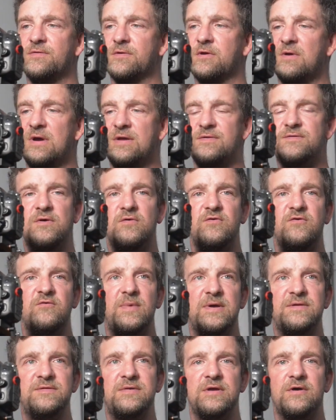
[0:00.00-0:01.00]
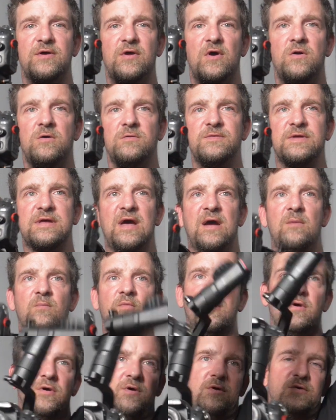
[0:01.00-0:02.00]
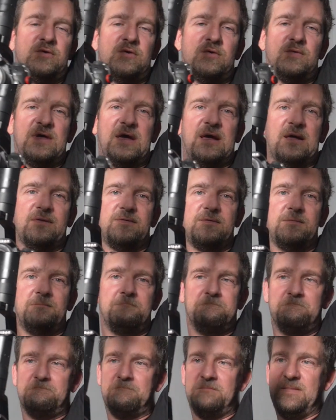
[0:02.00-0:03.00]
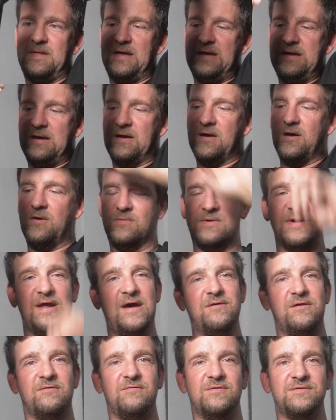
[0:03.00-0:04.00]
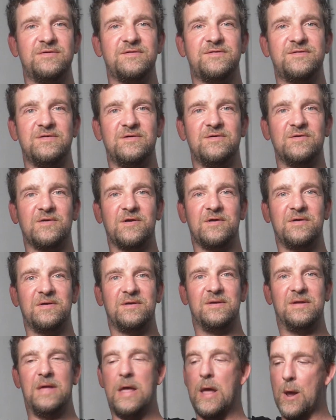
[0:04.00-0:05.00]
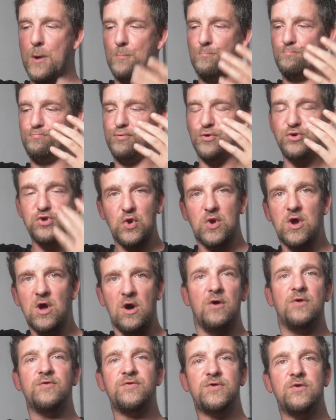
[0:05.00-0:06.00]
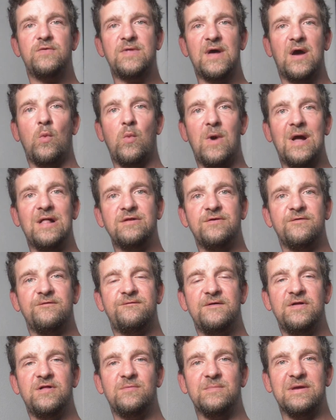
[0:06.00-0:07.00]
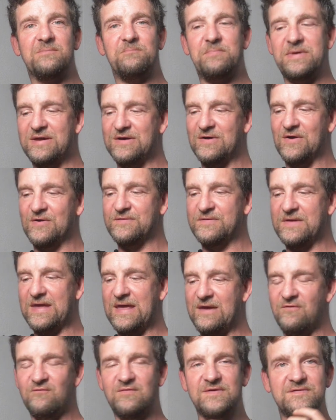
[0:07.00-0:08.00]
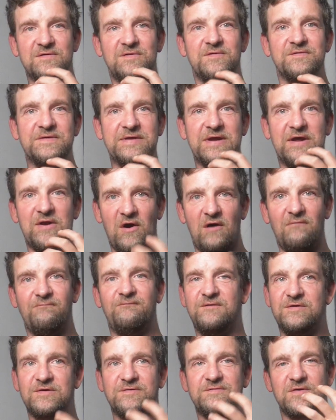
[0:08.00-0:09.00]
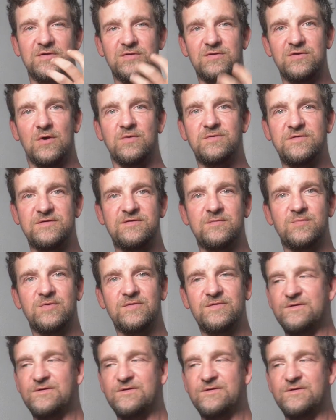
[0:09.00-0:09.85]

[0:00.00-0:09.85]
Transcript: on the Crane 2, you've basically got to hold the camera and do that. And there you go, now you're underslung. But you can't do that while you're filming because it results in an obvious and noticeable